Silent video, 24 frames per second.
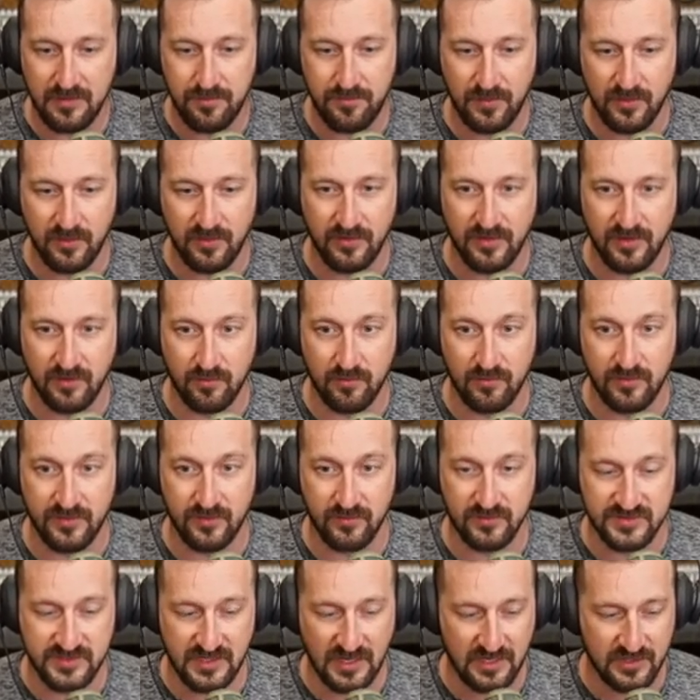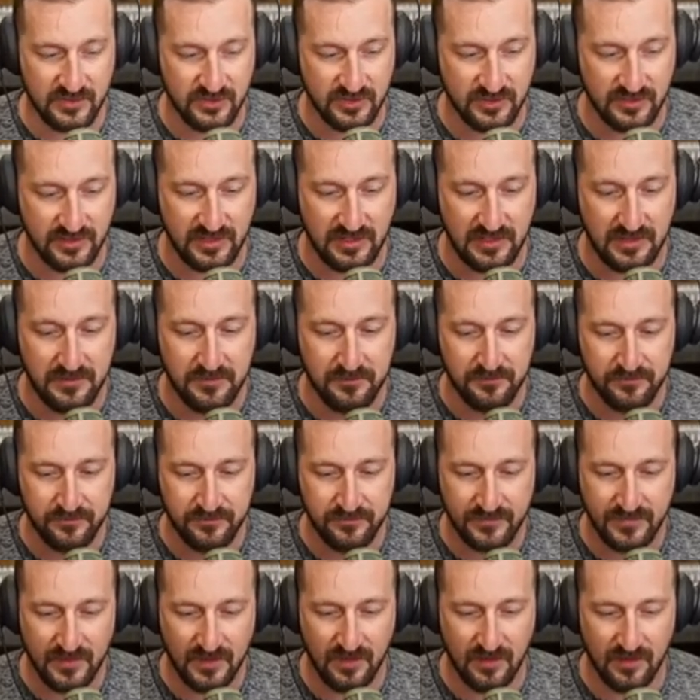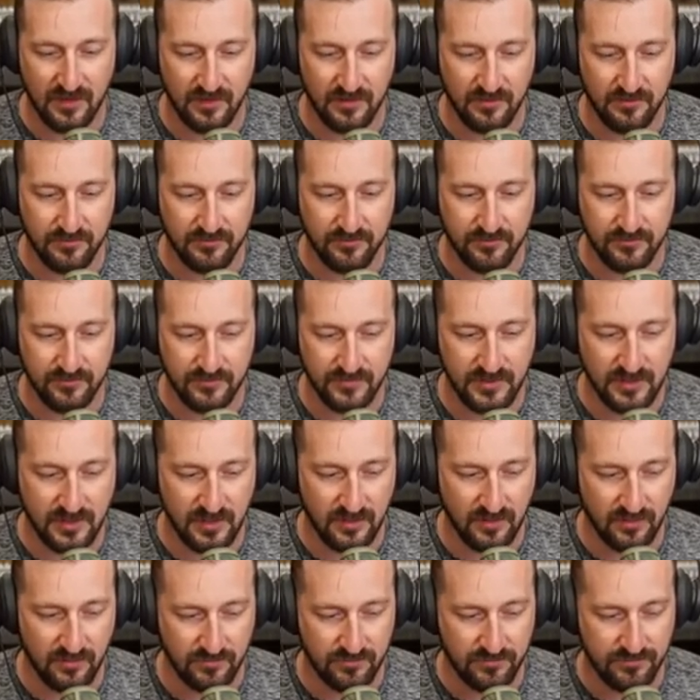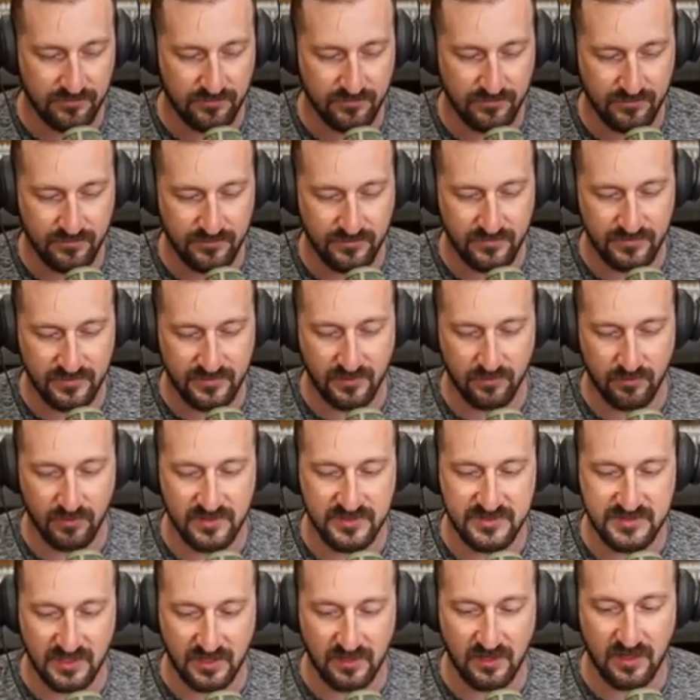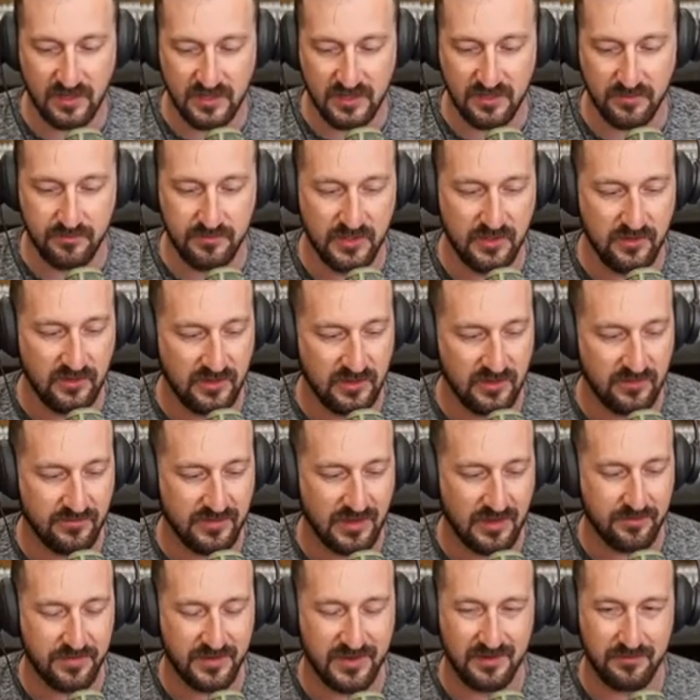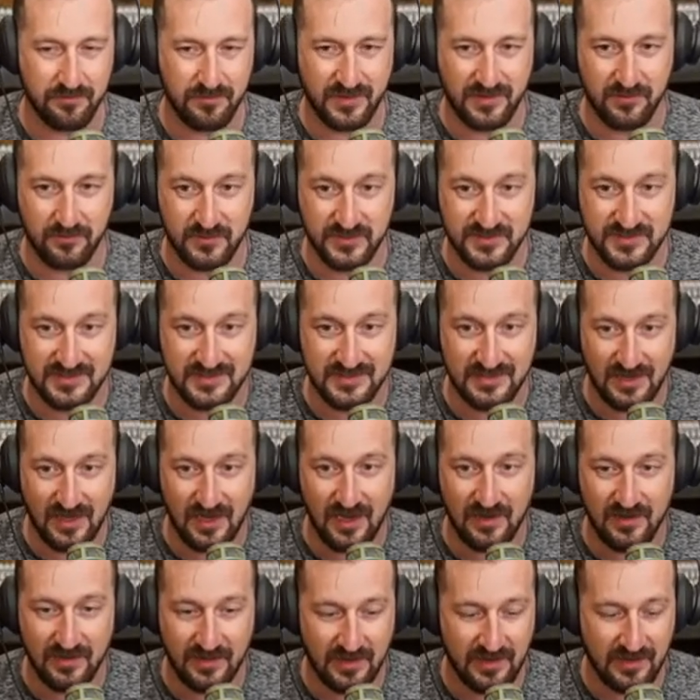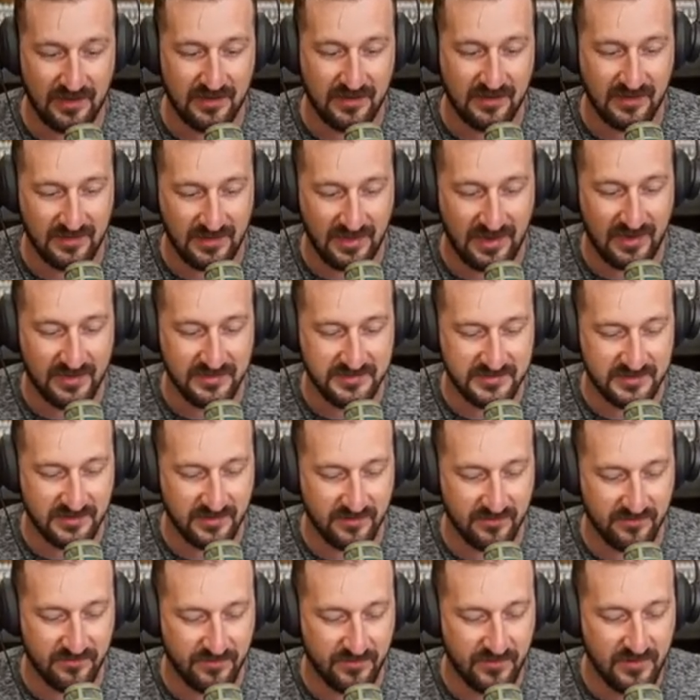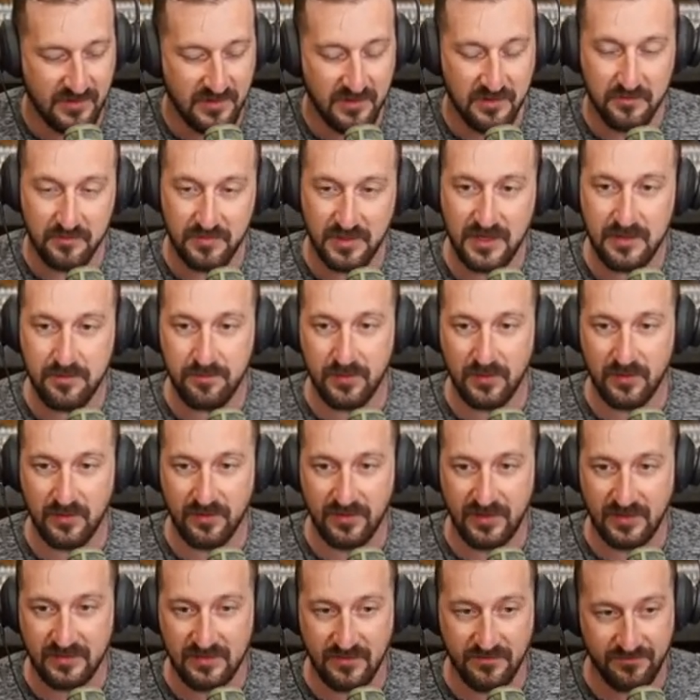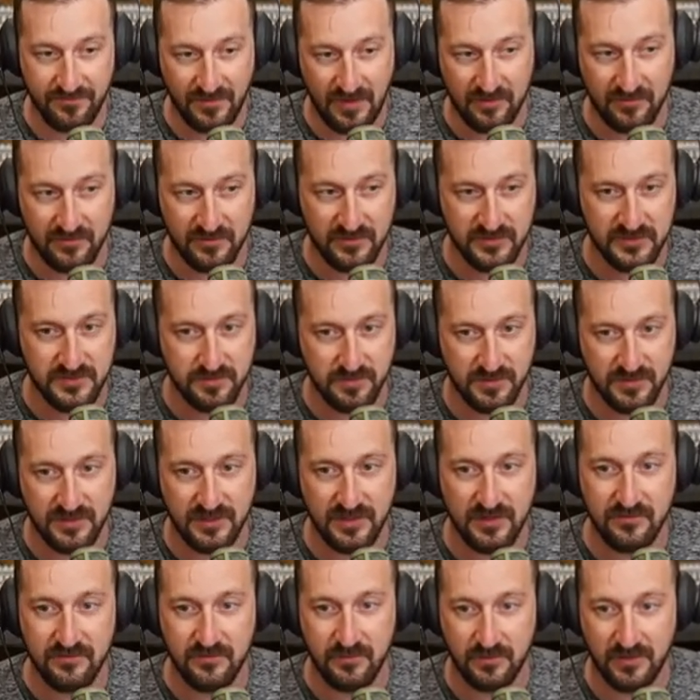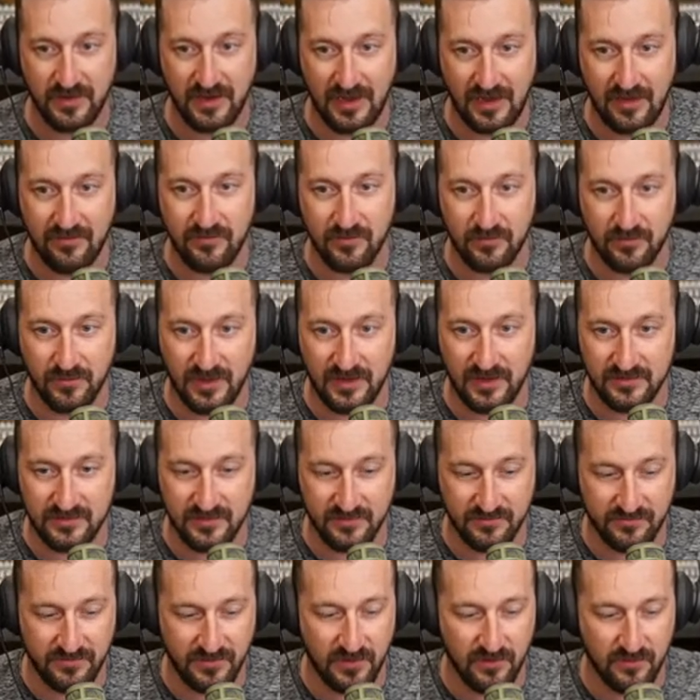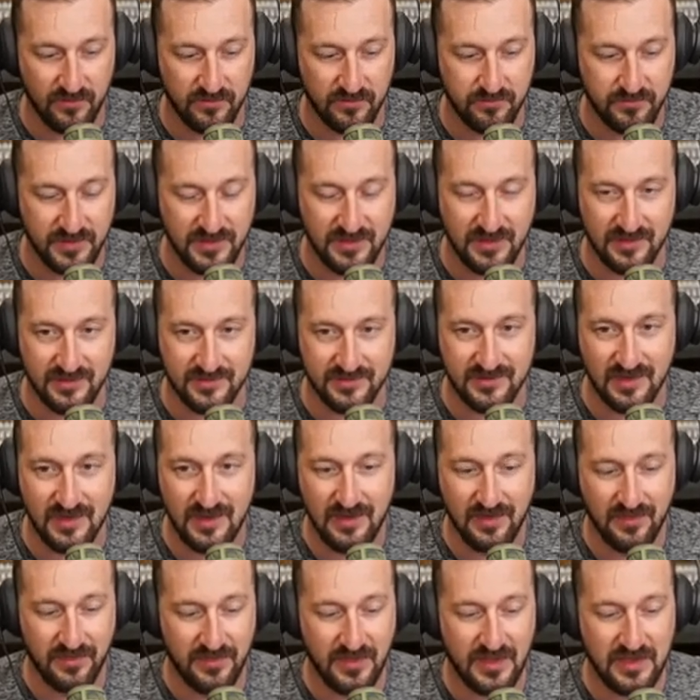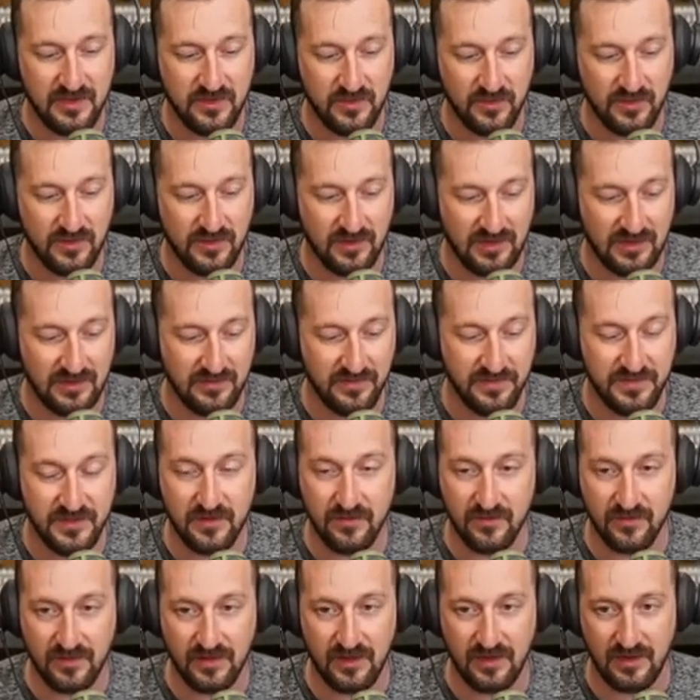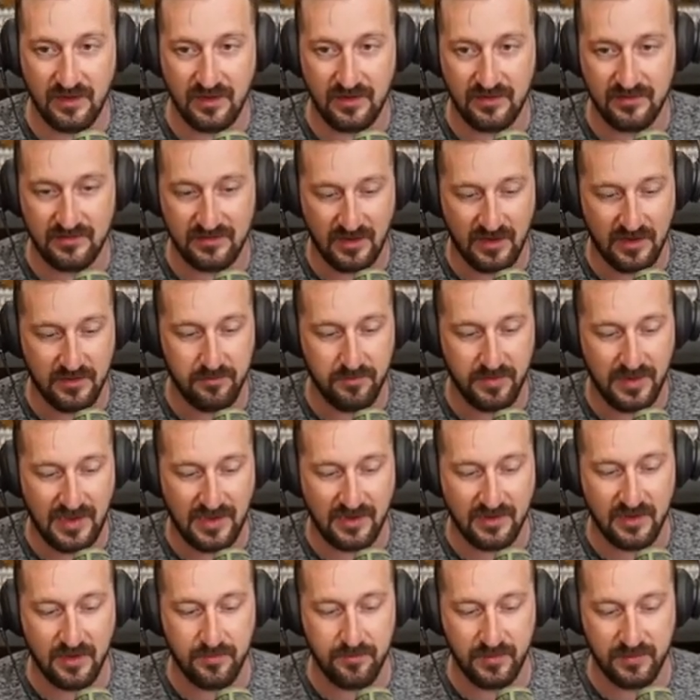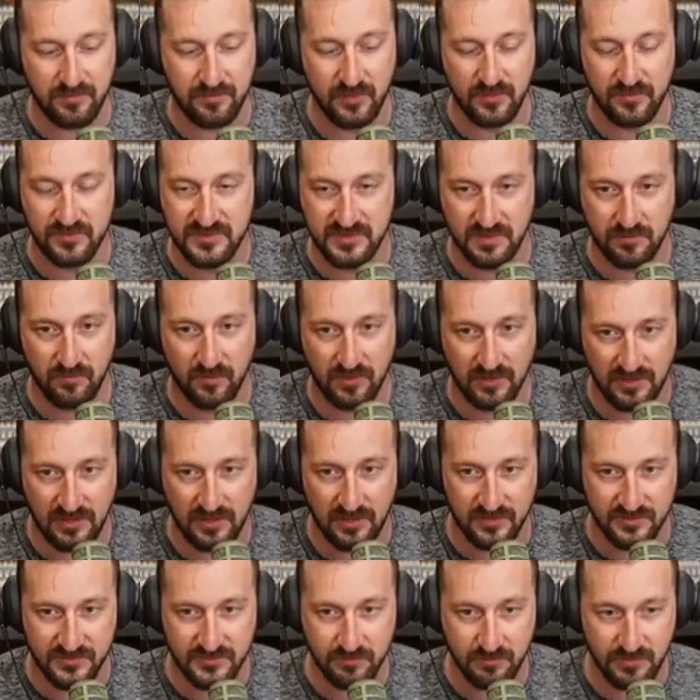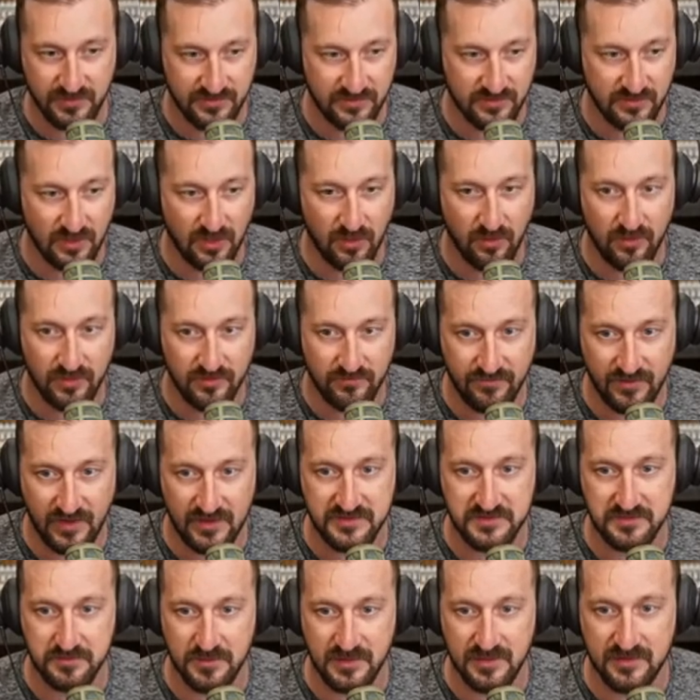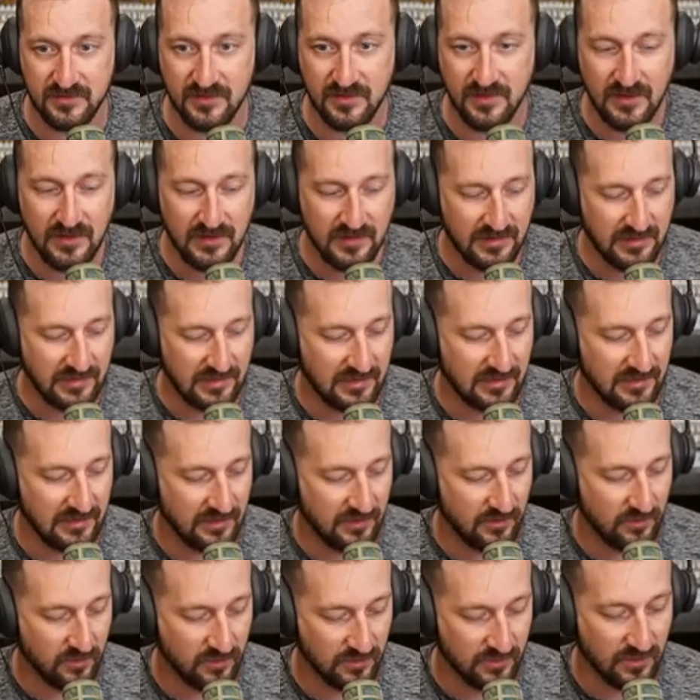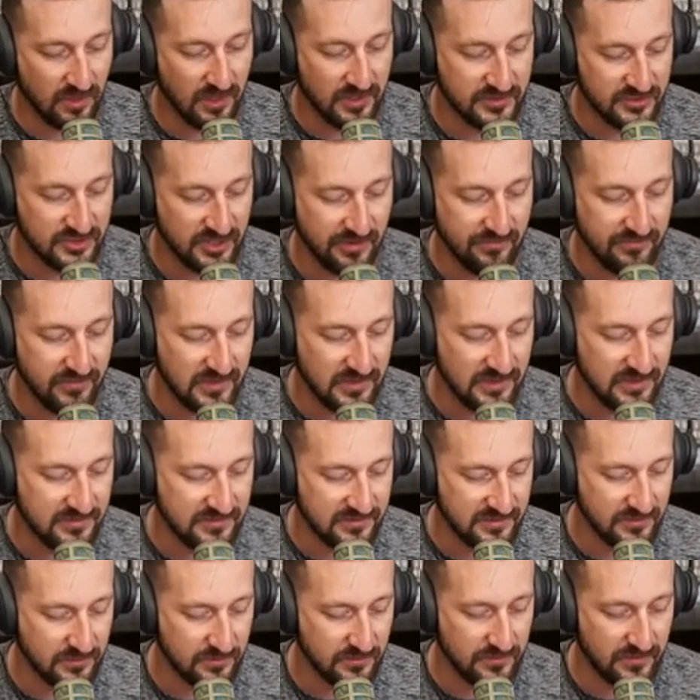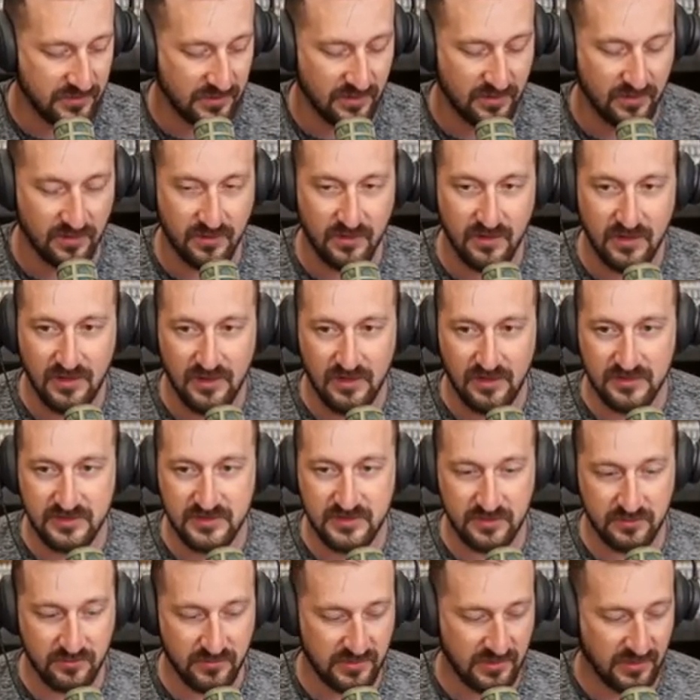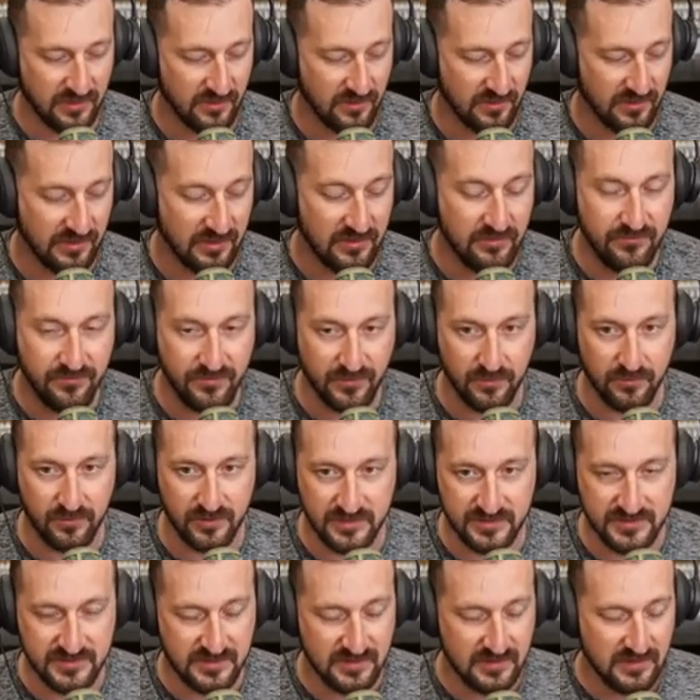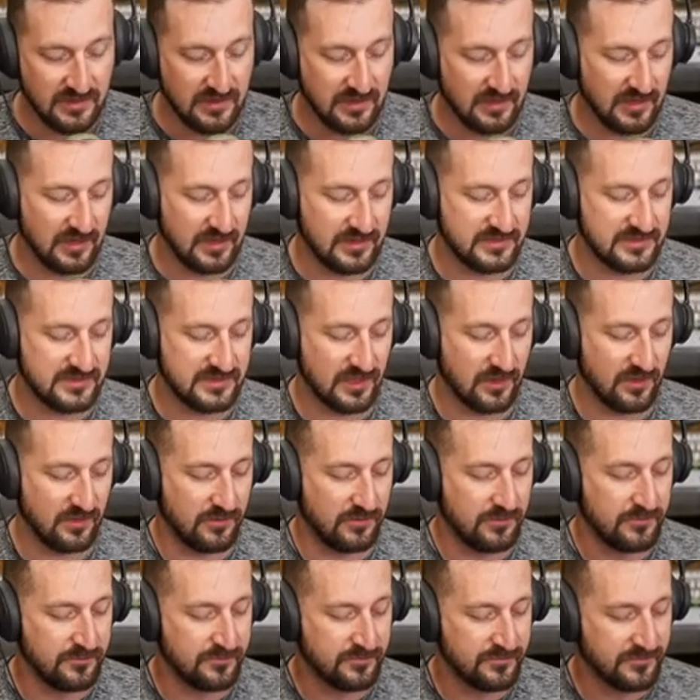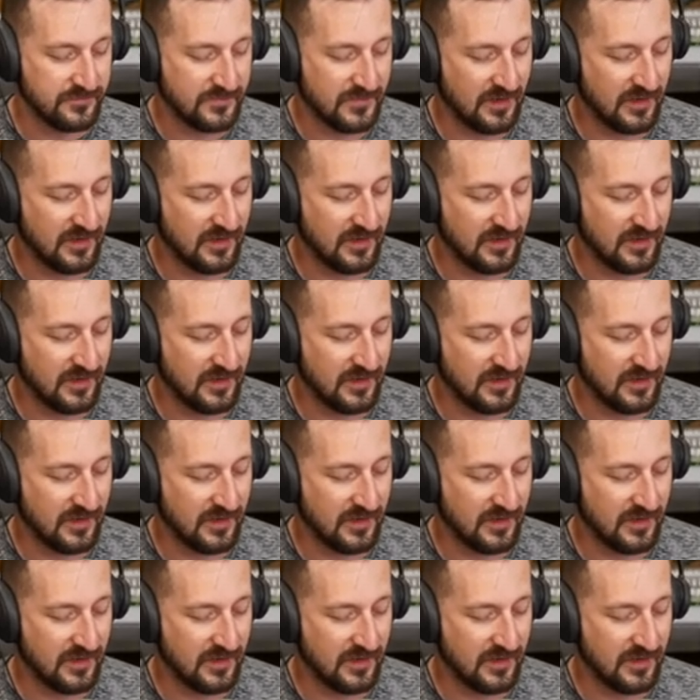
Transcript: people. There was actually, there was a community of that, but it was not a class of people that the founders believed would have a right to vote, because they could, in theory, at any time pack up and move somewhere else with no investment or longevity to their influence. And so